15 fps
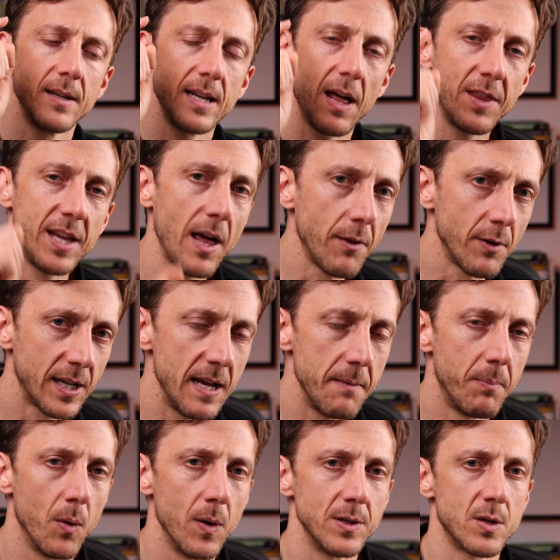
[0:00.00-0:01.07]
Now, the other key
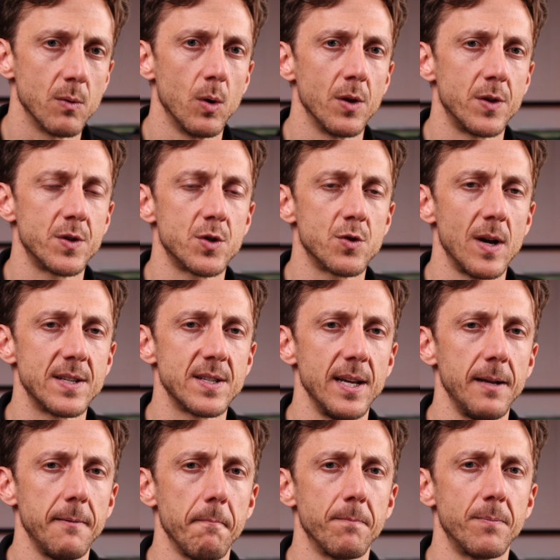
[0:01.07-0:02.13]
point worth
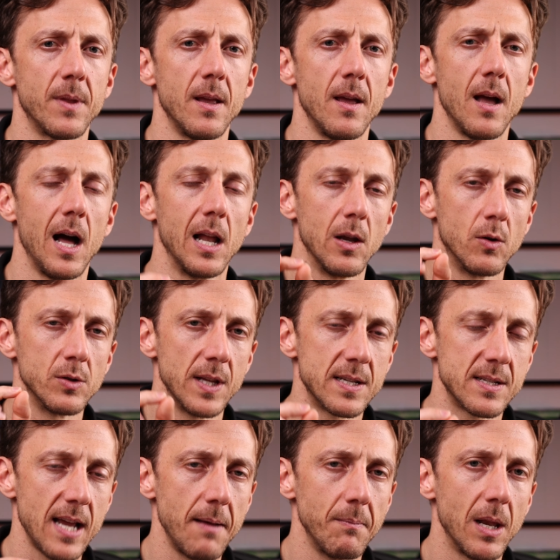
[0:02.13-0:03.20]
stressing along this
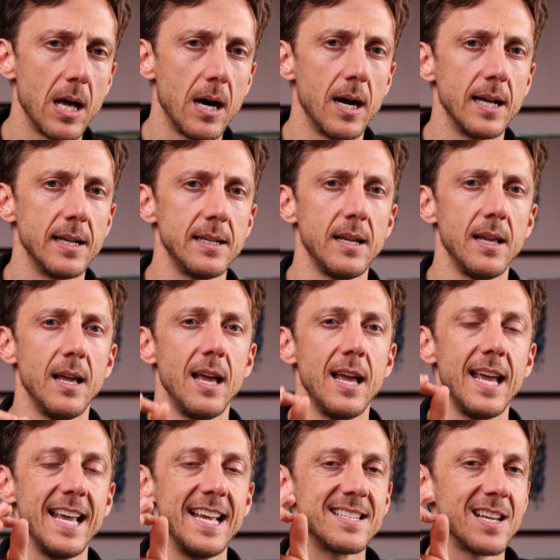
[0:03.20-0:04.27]
same line
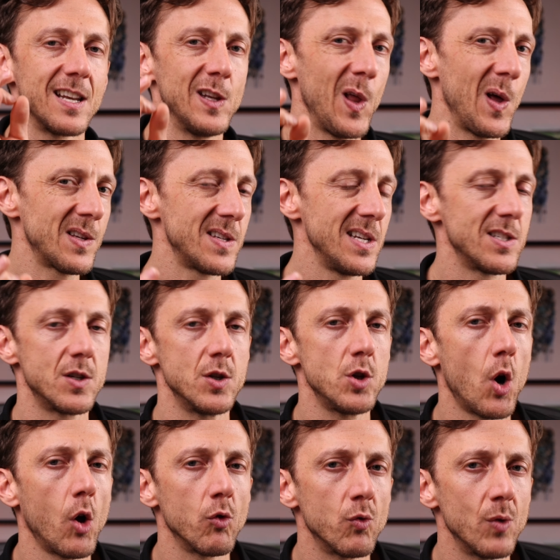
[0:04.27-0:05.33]
is a loss is
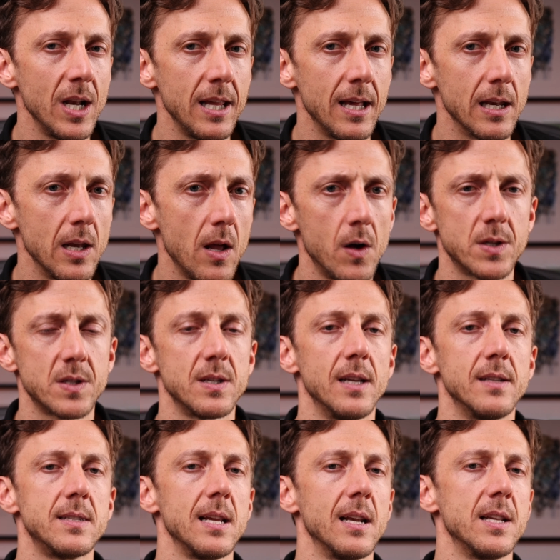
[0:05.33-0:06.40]
not really a loss
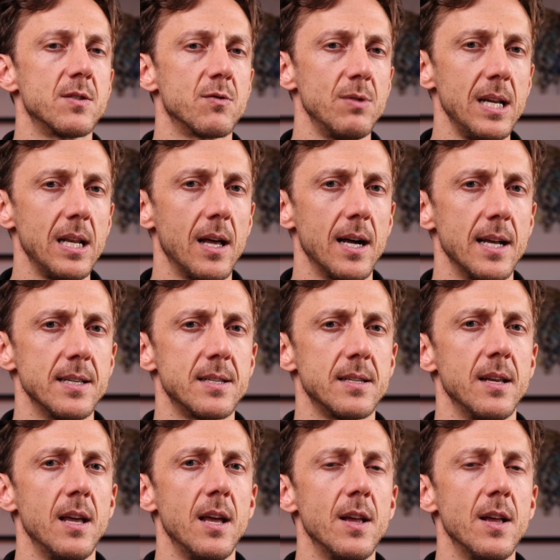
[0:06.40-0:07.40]
until it's realized.